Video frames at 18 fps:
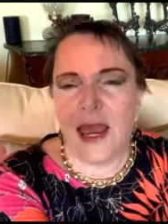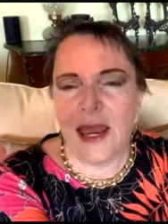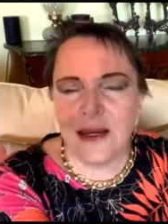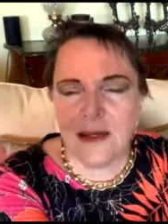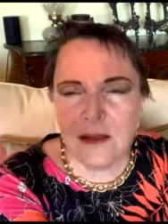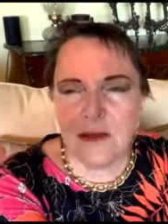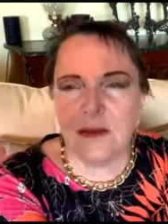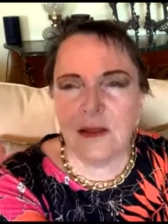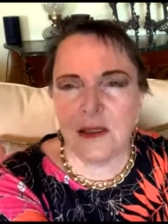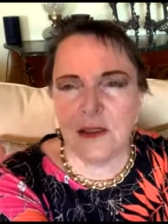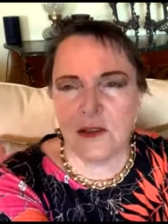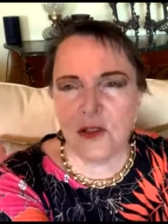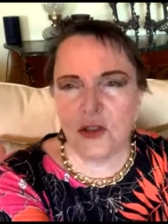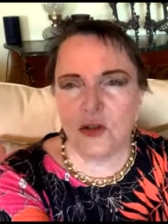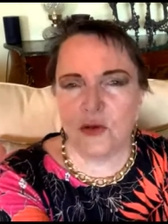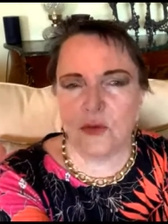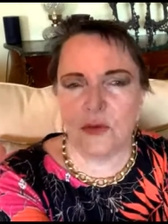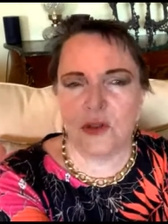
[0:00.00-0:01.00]
anything
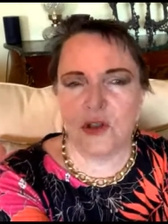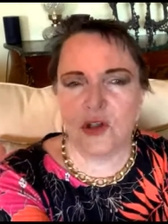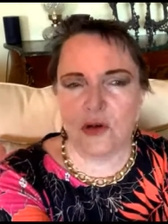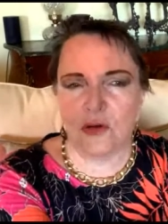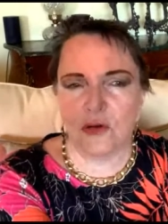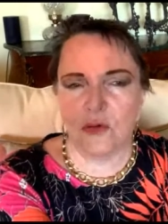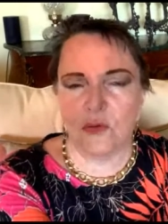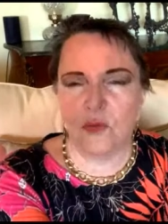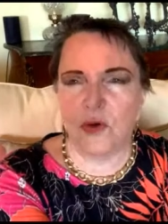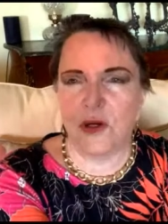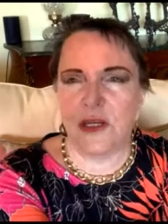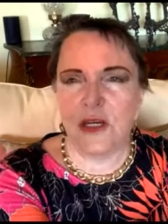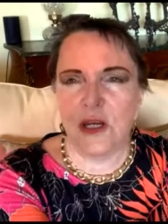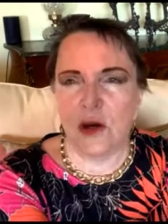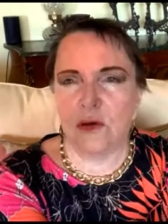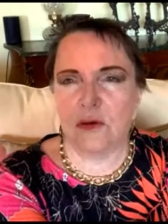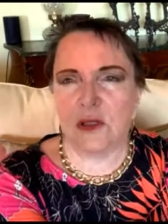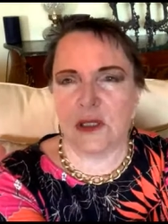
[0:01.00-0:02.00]
to do with children, we
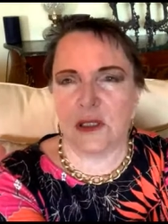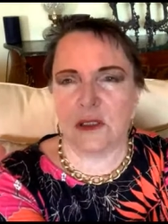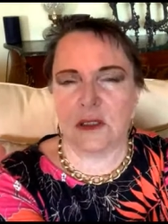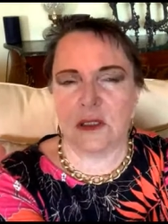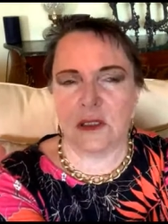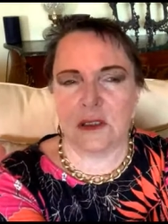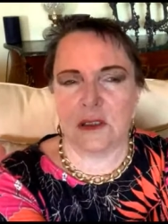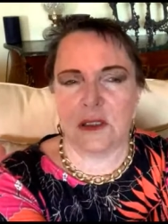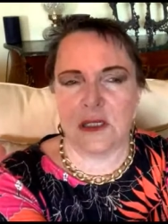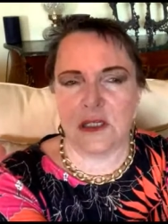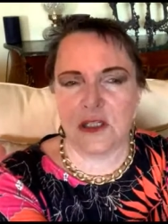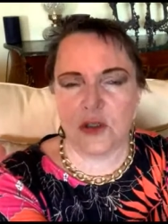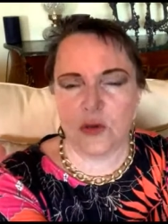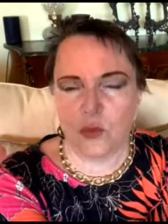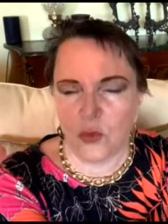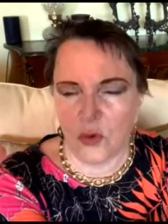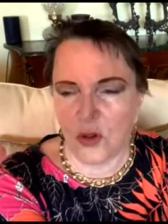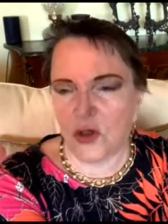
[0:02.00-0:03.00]
know that it's
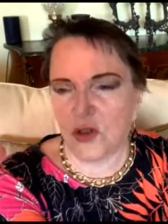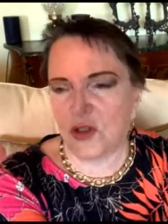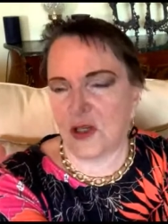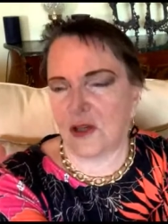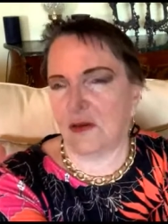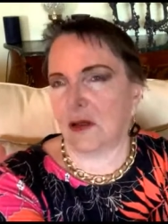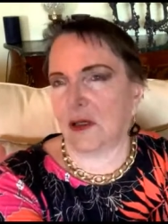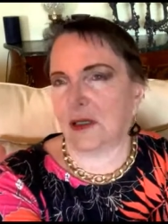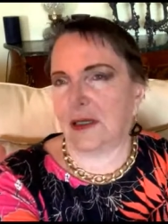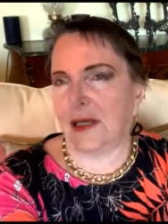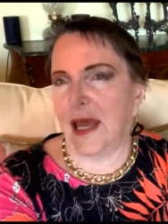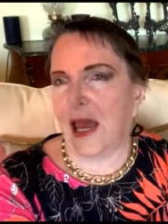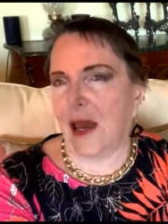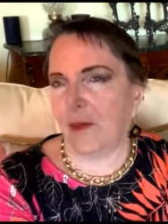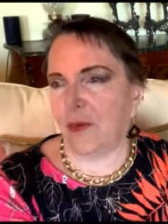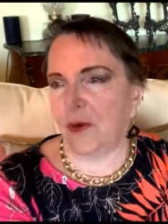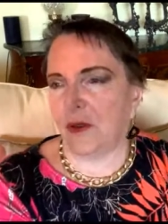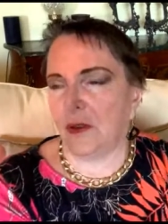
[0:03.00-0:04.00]
the worst thing that can
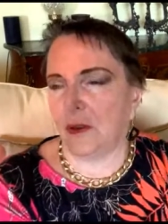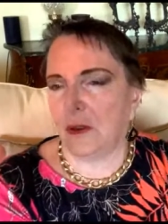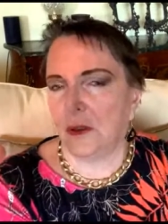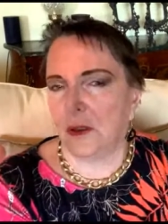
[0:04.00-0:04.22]
happen.